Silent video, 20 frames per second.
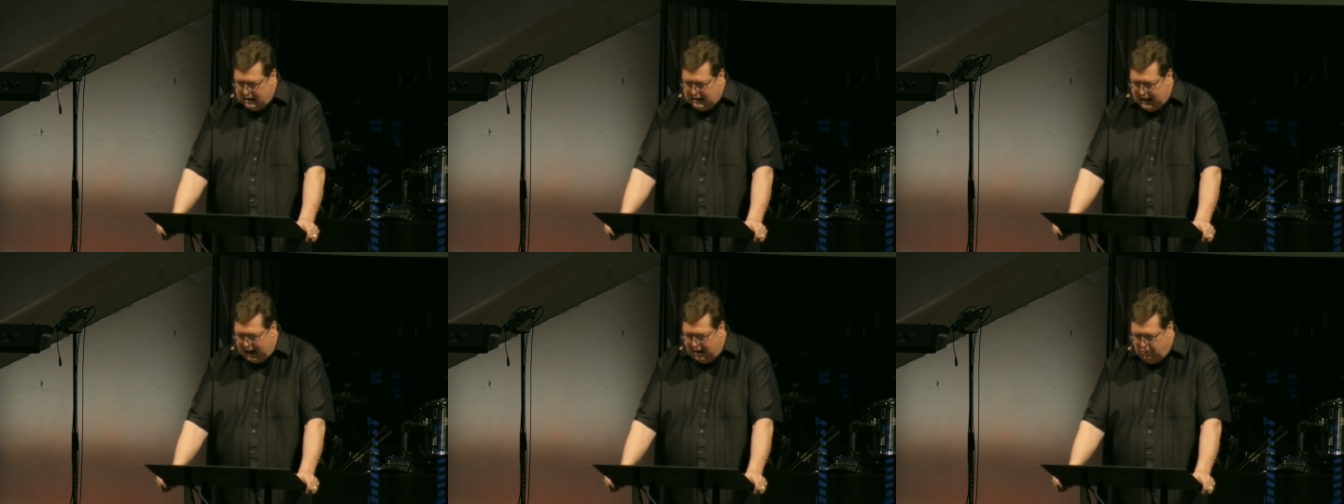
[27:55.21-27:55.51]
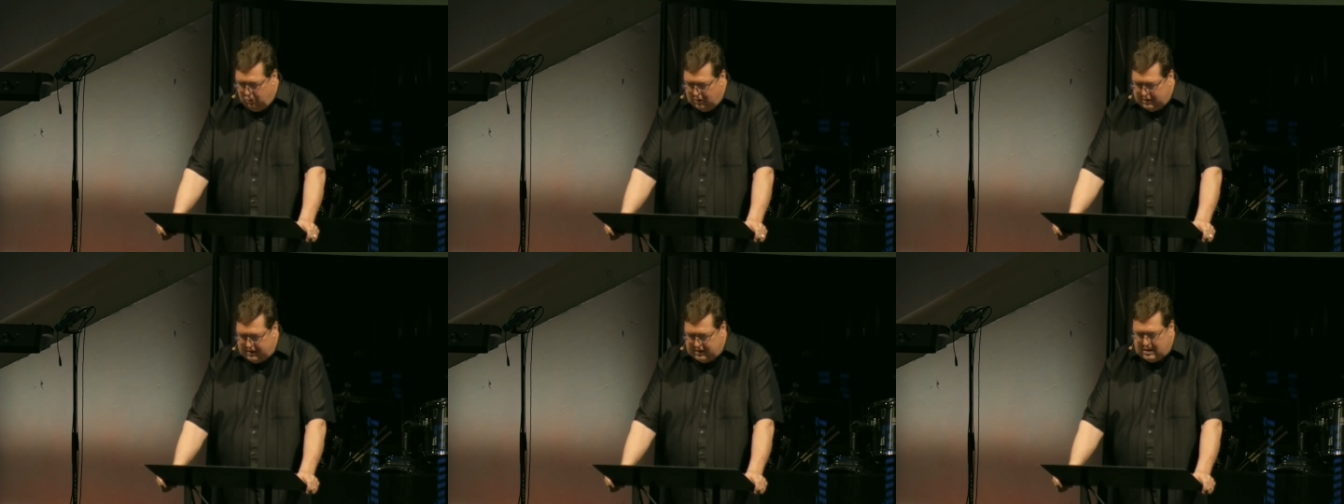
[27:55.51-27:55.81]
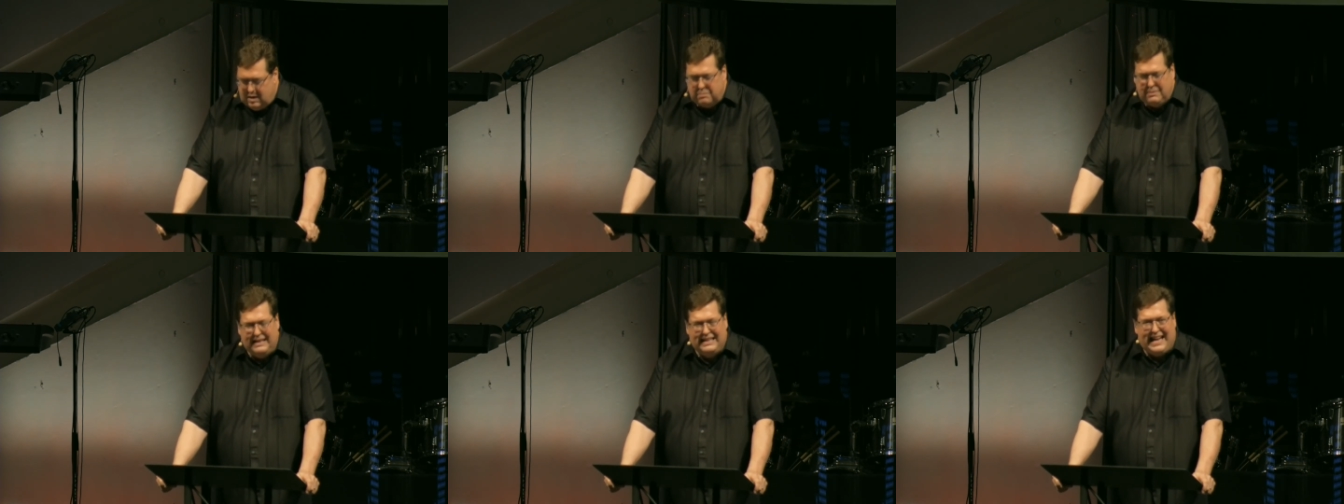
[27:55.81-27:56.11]
that was
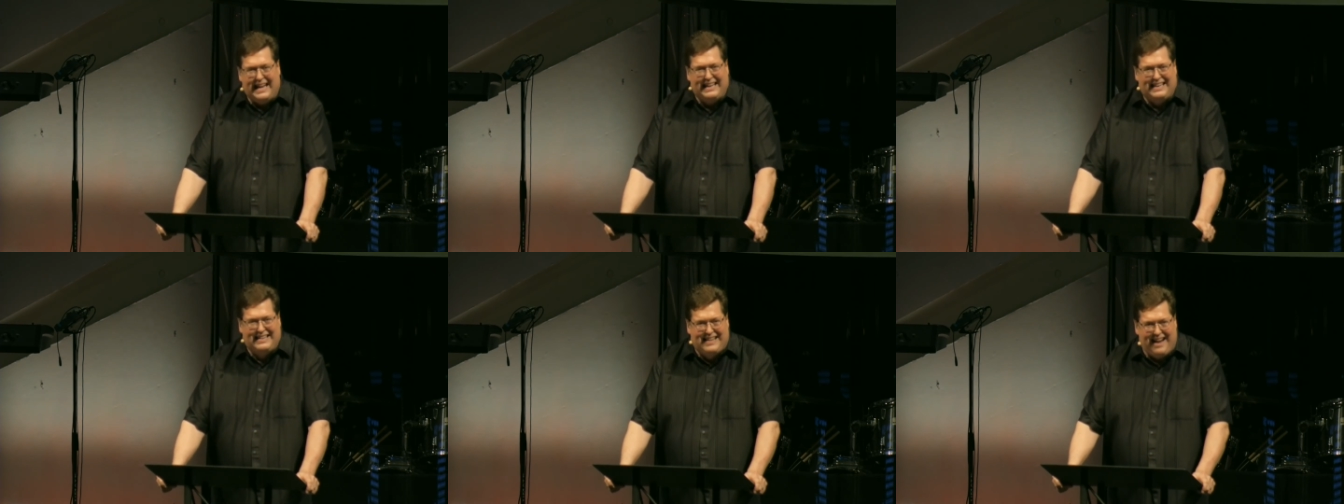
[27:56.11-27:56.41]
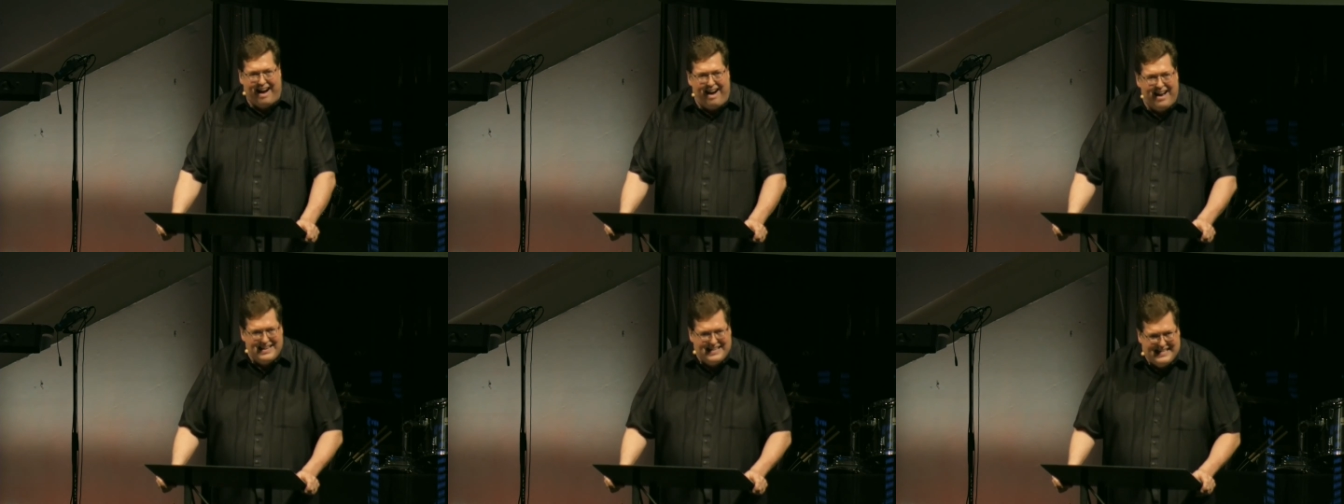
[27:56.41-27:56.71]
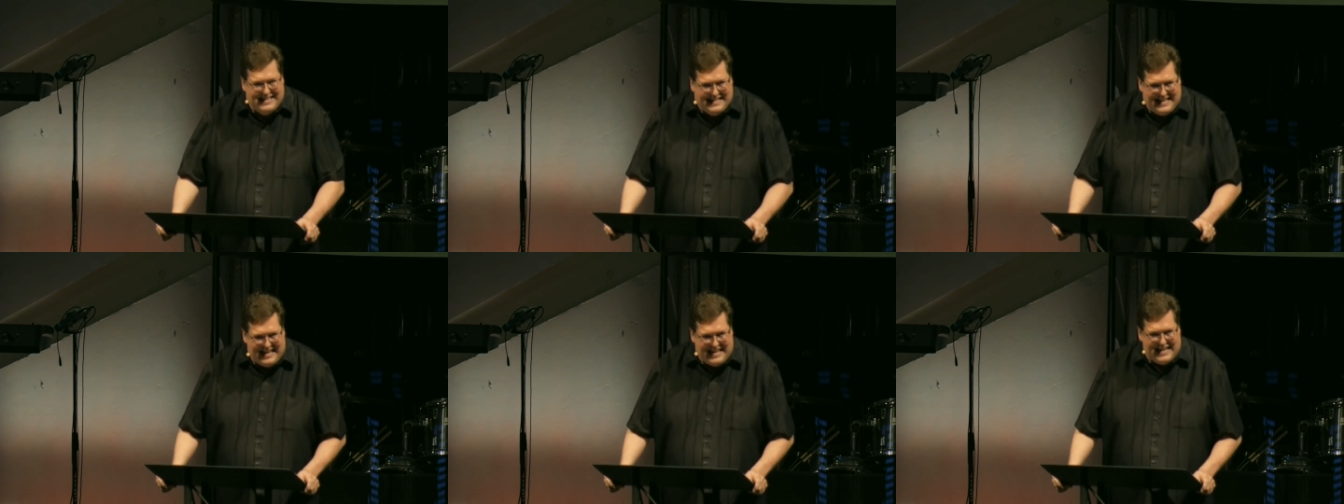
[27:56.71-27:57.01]
something that
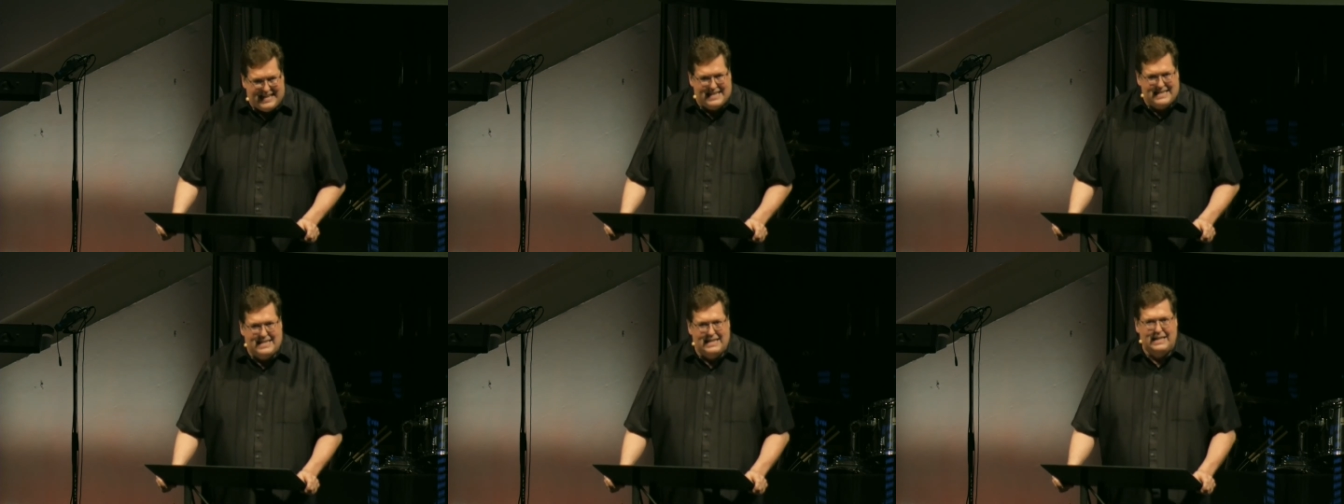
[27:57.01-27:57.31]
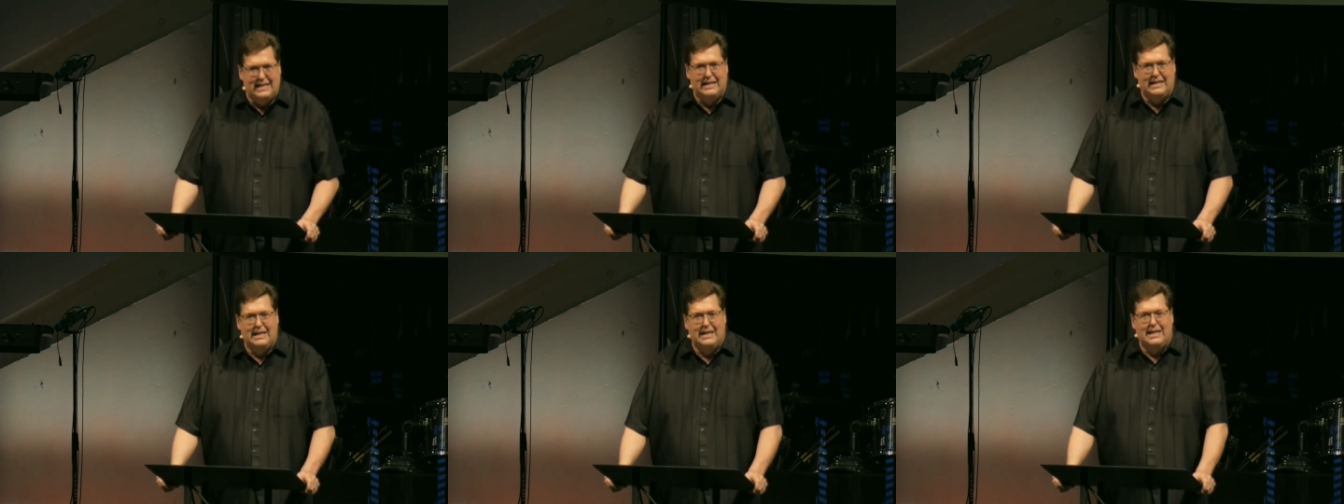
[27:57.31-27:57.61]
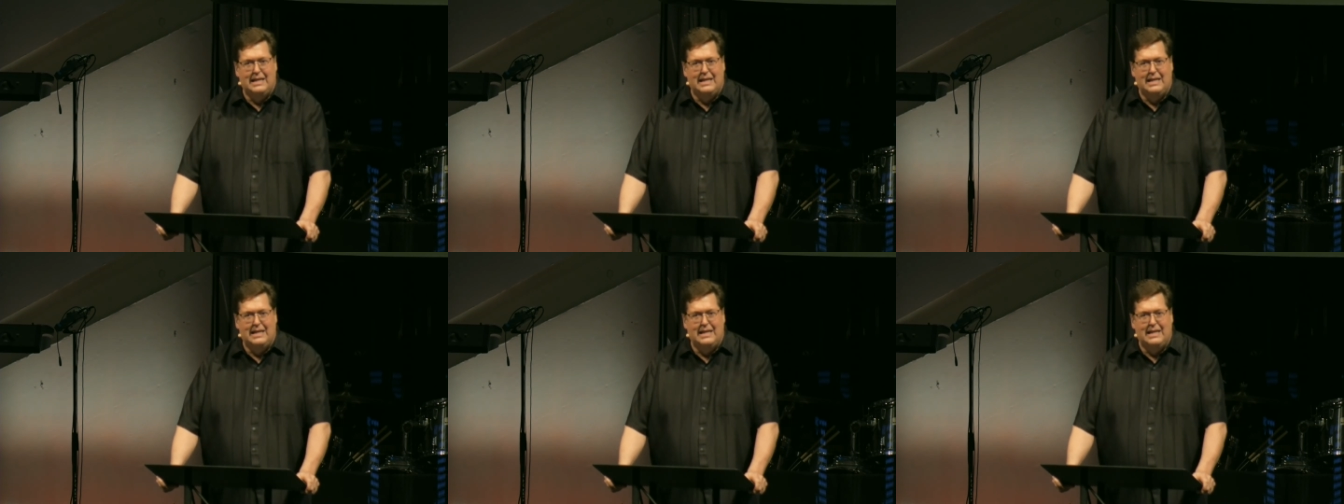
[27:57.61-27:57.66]
God did